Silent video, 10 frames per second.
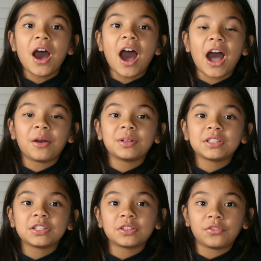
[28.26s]
I went
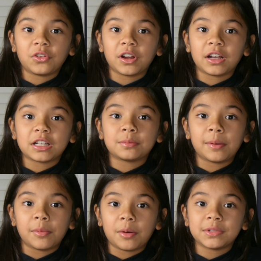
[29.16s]
to Sephora because my
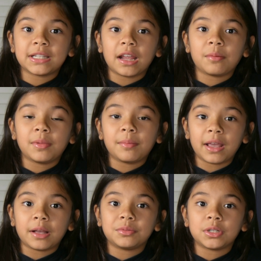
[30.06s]
mom was taking me
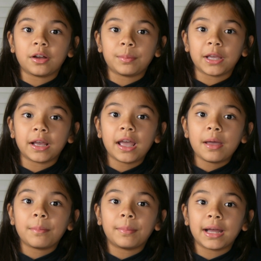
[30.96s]
makeup shopping.
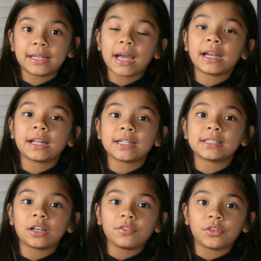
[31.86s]
My dad had his
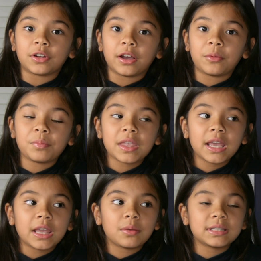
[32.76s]
cell phone out.
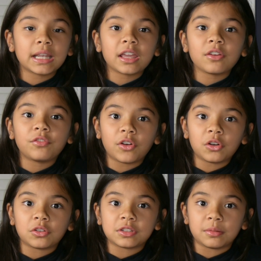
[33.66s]
He was taking
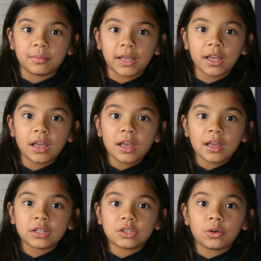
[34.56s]
photos of me,
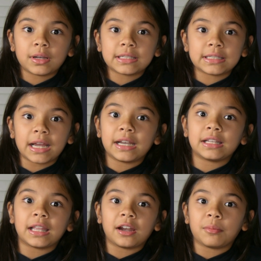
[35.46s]
so
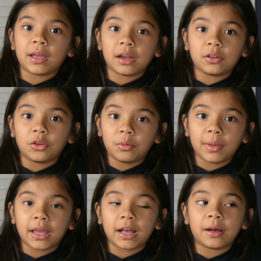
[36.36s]
excited that I'm getting new
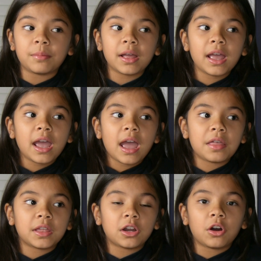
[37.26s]
makeup.
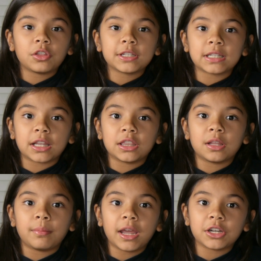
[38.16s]
And then all of a sudden,
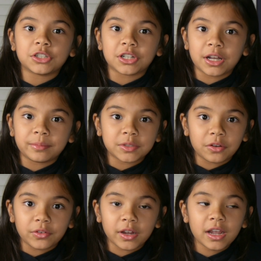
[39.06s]
the manager comes
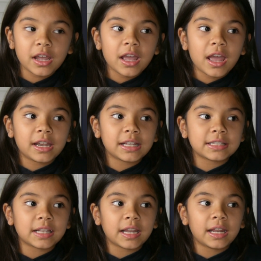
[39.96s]
over. And he
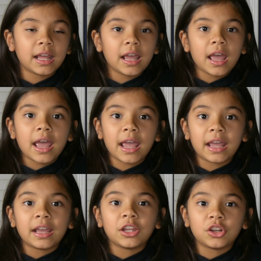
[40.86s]
said,
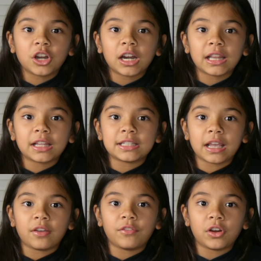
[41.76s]
"Hey, you're not allowed
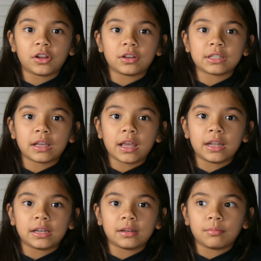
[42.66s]
taking photos."
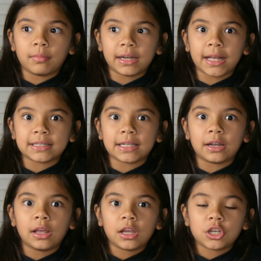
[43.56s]
And my dad
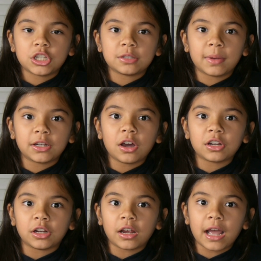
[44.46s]
said, "She's my
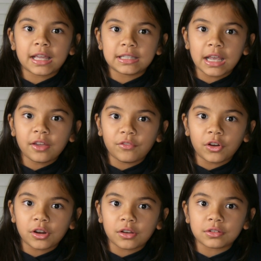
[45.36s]
daughter. I can take
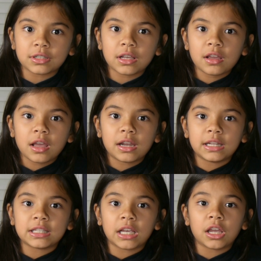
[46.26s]
photos." And
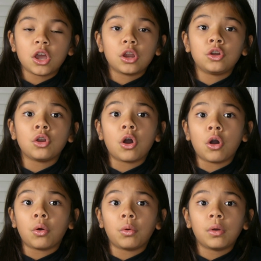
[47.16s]
he's like,
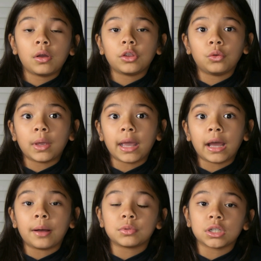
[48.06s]
"No, you
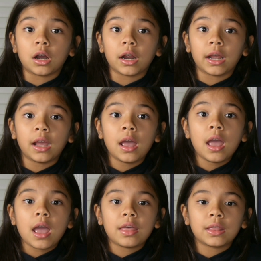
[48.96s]
can't. I'm sorry."
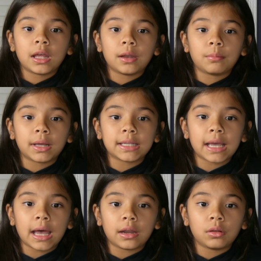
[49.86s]
And then my
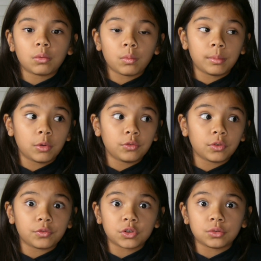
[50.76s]
dad, we move
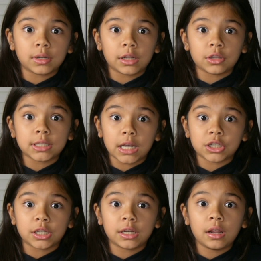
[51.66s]
over to another
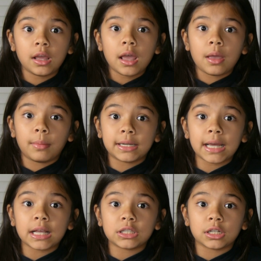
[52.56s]
section. And my
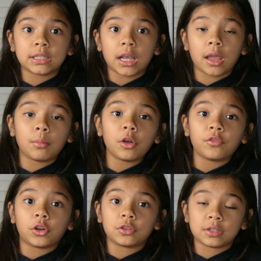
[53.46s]
dad starts taking more
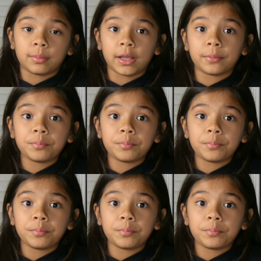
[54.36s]
photos of me.